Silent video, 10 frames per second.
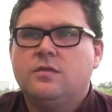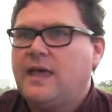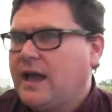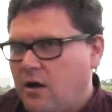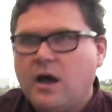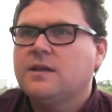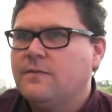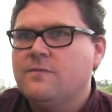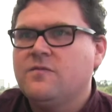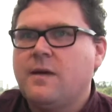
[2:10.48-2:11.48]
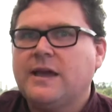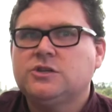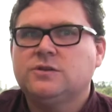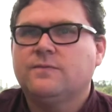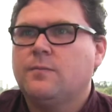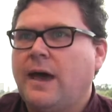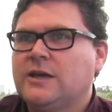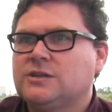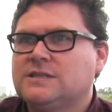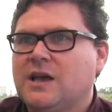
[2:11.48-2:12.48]
That kind of information for
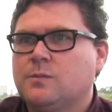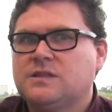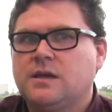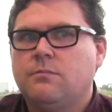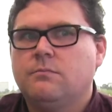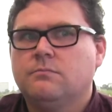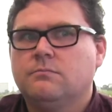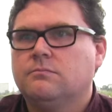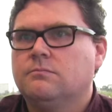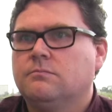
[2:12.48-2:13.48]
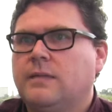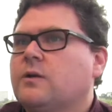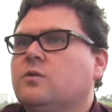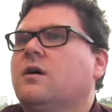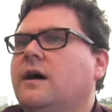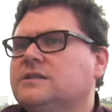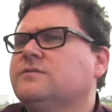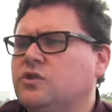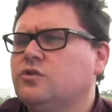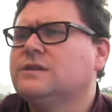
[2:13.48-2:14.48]
patients helps them make all kinds
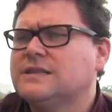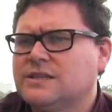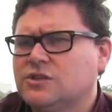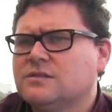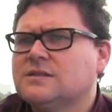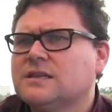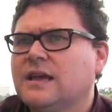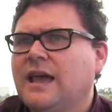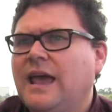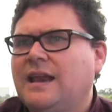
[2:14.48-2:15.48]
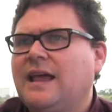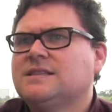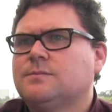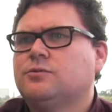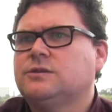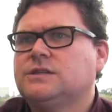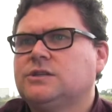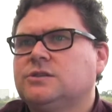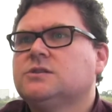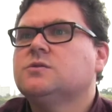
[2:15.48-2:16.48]
of new decisions and adds a
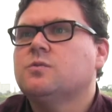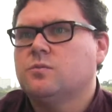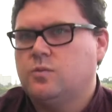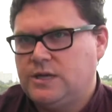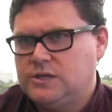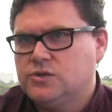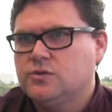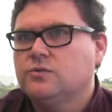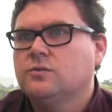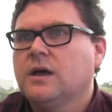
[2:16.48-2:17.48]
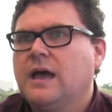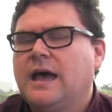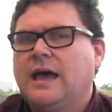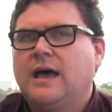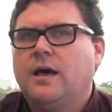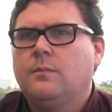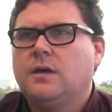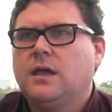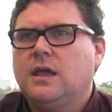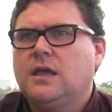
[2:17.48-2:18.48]
precision to what we do
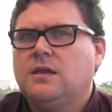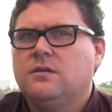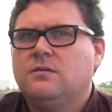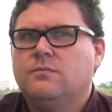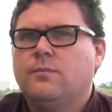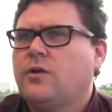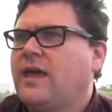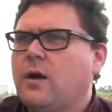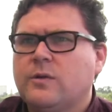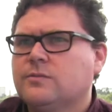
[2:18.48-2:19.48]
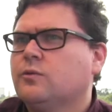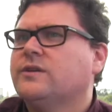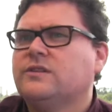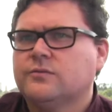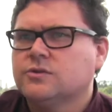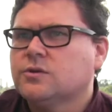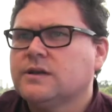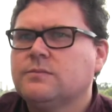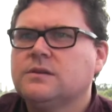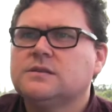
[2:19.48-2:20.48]
in both how we deploy different
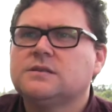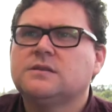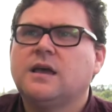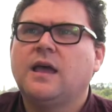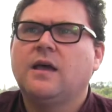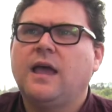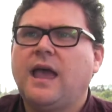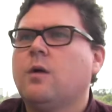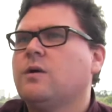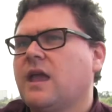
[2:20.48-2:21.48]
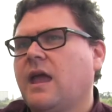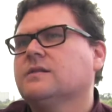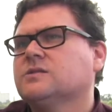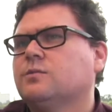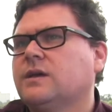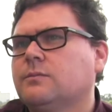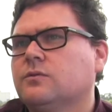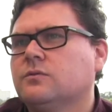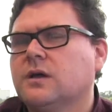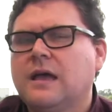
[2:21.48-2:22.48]
treatments, how we counsel
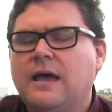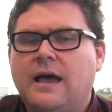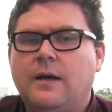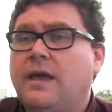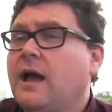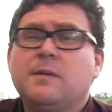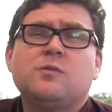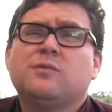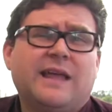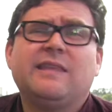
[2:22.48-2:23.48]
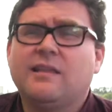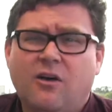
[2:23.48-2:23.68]
people, how people plan their